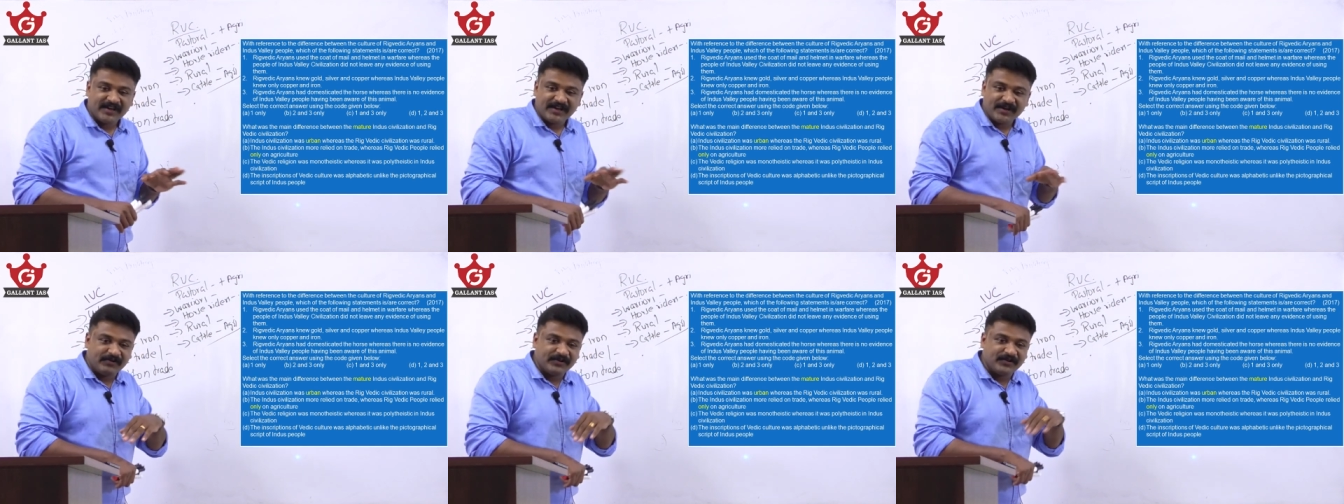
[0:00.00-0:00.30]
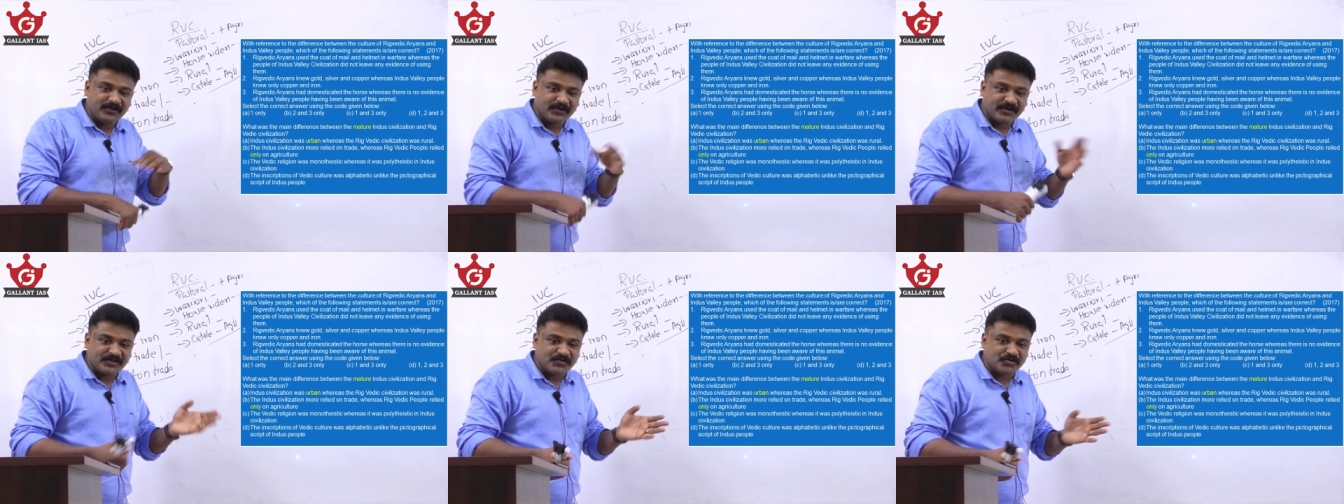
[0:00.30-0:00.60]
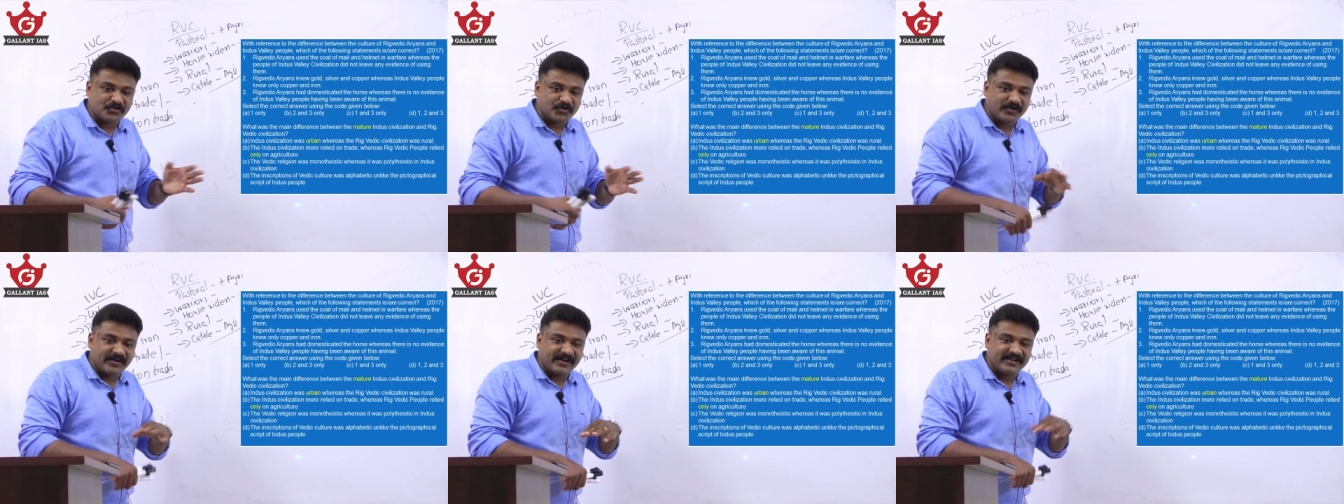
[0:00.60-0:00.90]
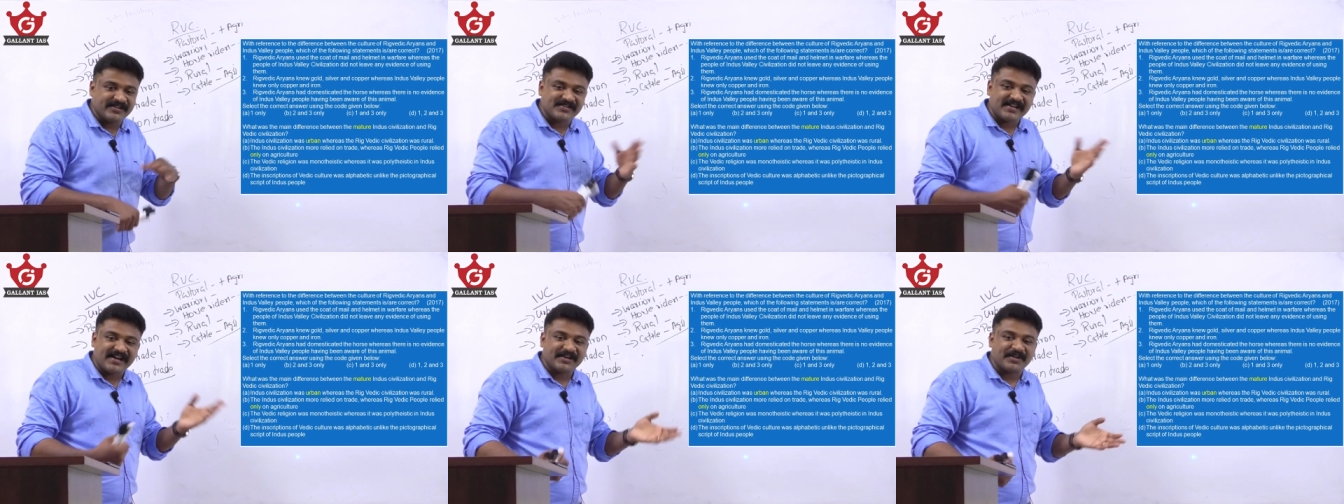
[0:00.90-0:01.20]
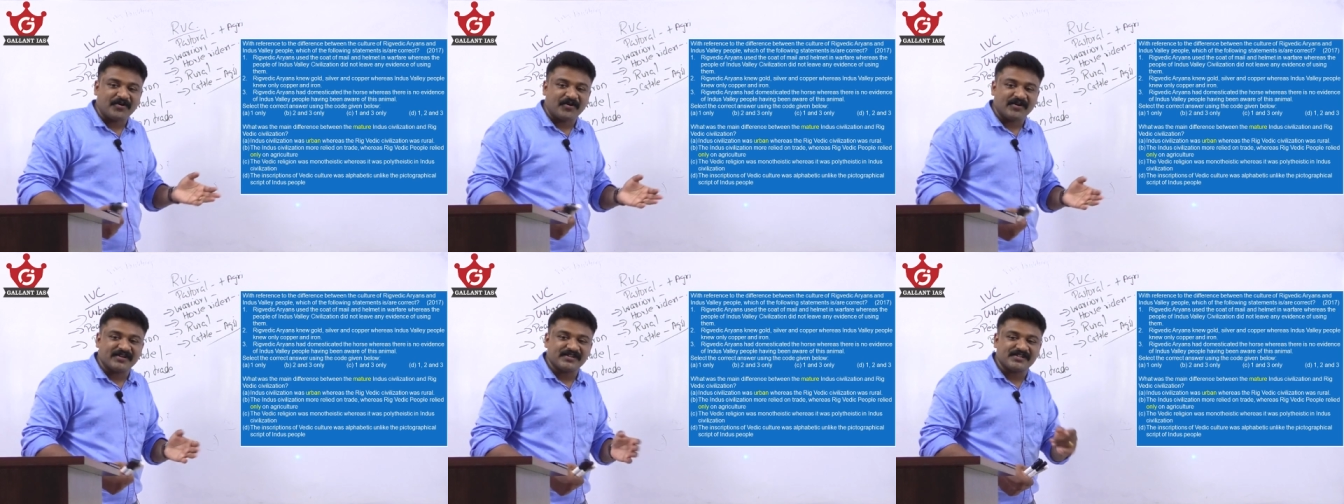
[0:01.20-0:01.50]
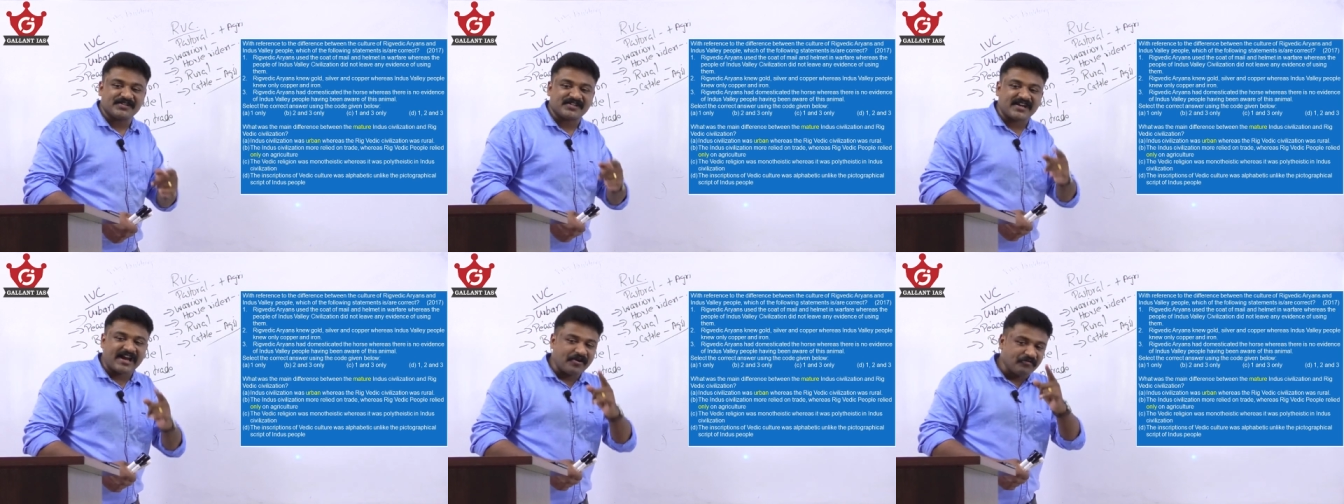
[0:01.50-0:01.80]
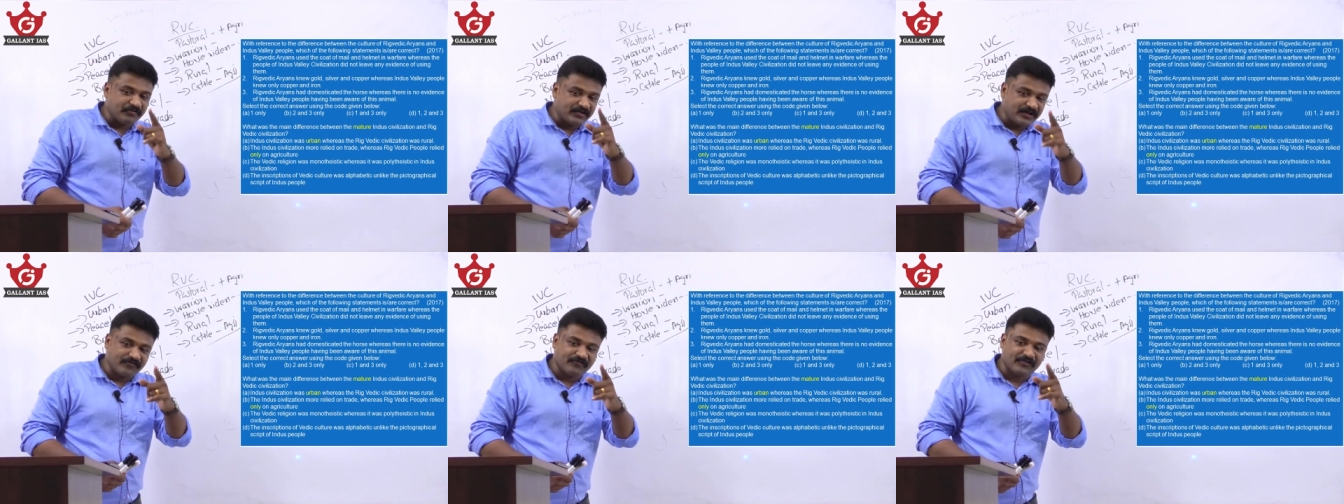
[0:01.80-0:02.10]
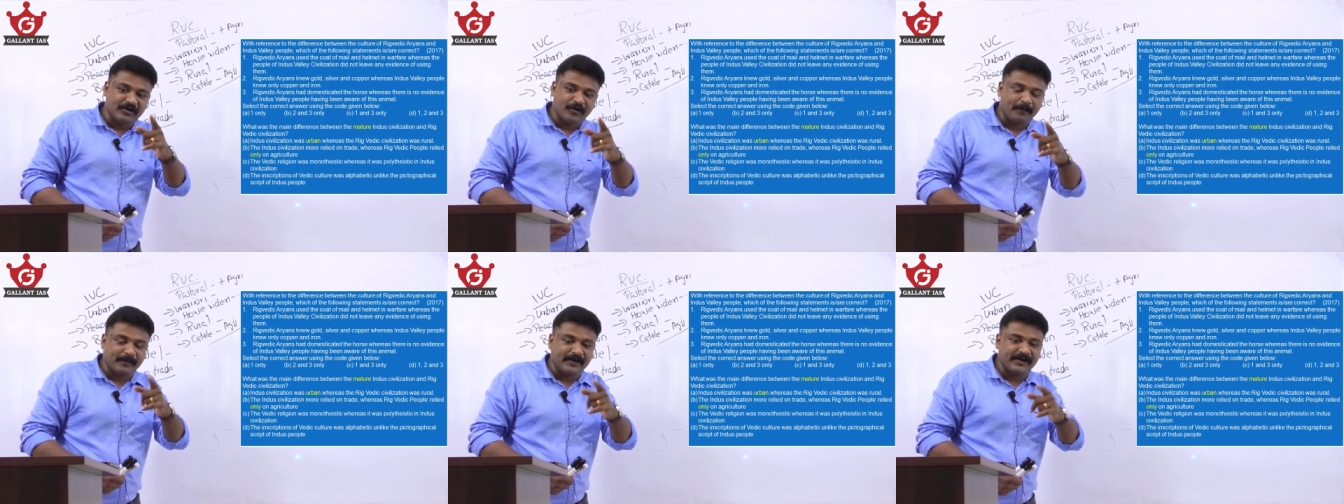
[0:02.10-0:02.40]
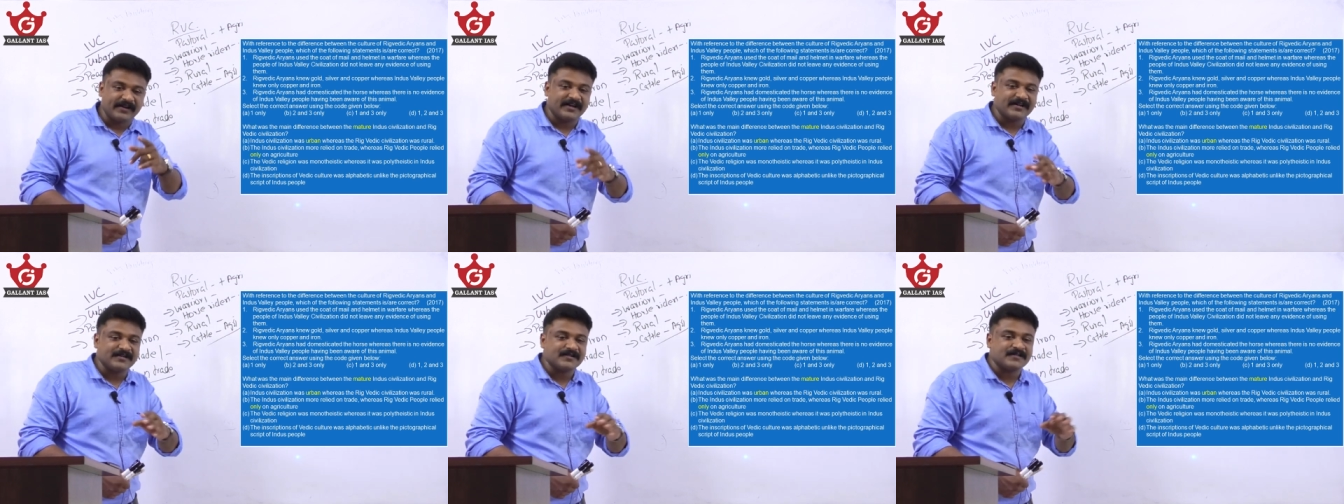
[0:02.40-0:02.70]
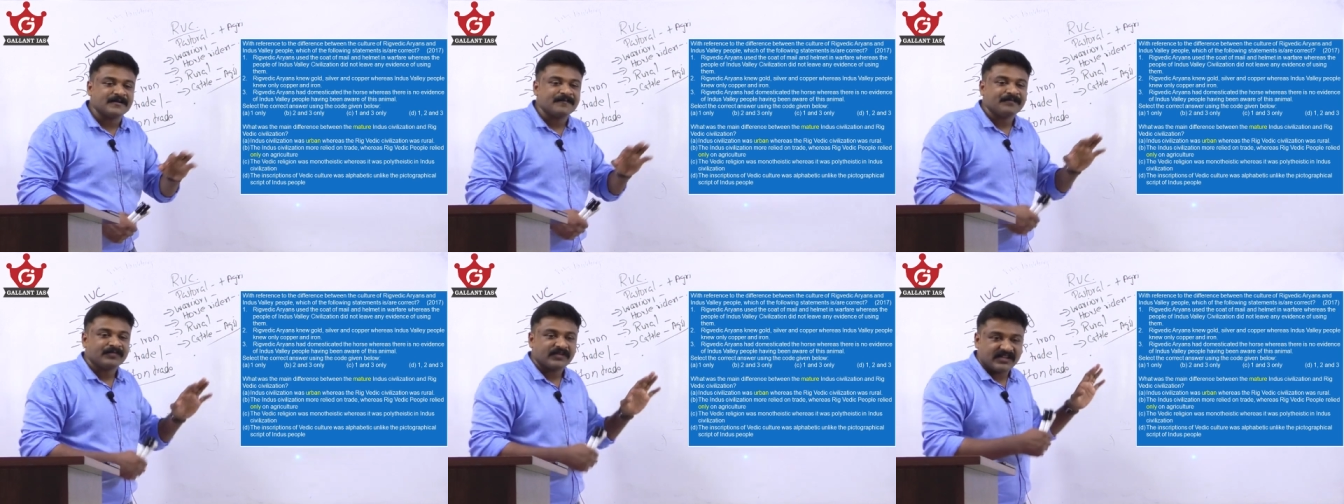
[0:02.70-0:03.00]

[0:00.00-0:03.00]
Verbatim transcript: Even though historians, archaeologists have different opinions,